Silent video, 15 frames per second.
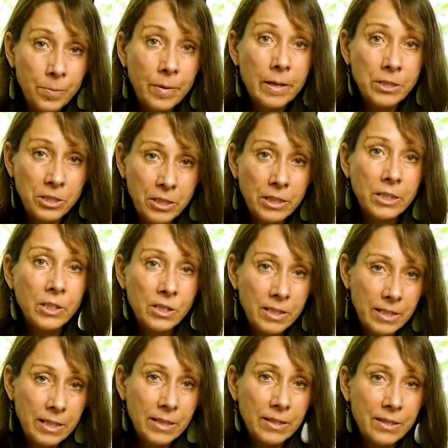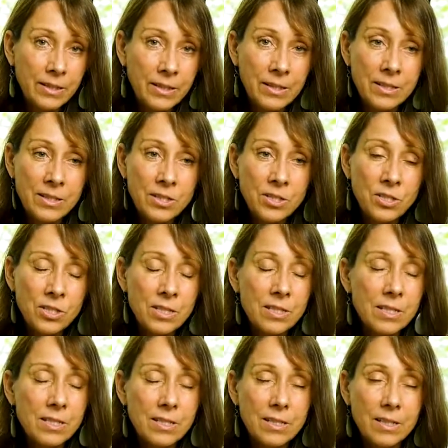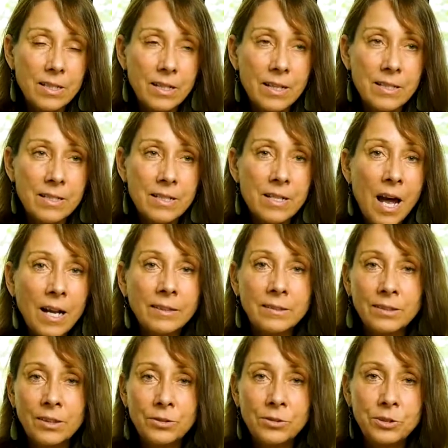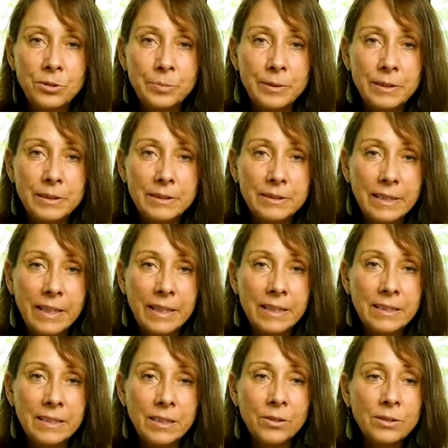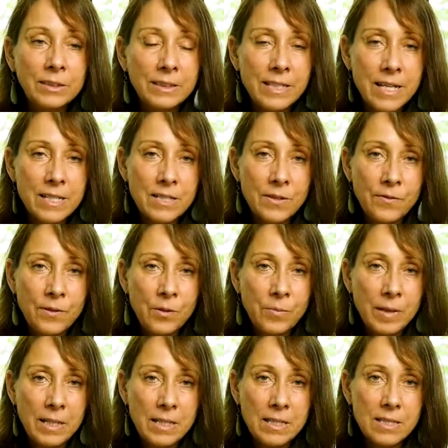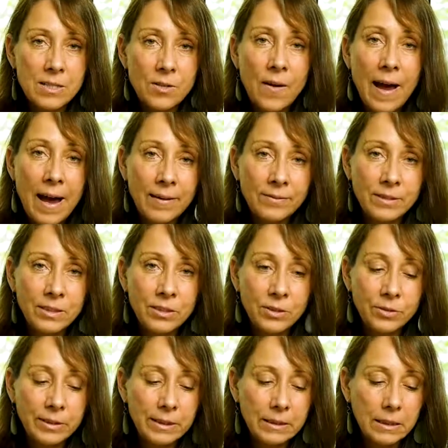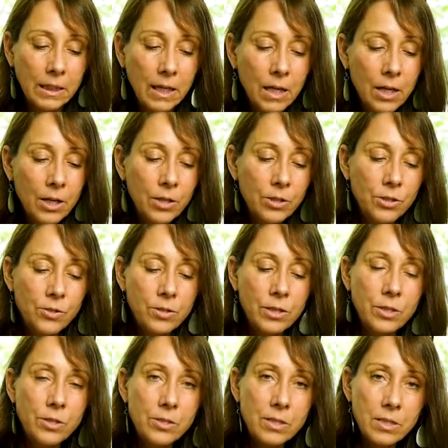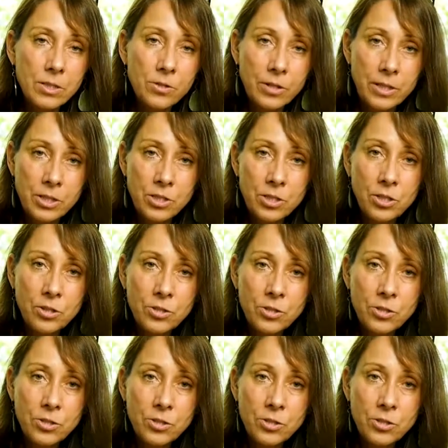brushing your teeth. It's non-negotiable, and it only takes a few minutes. You have to do it. You can use a traditional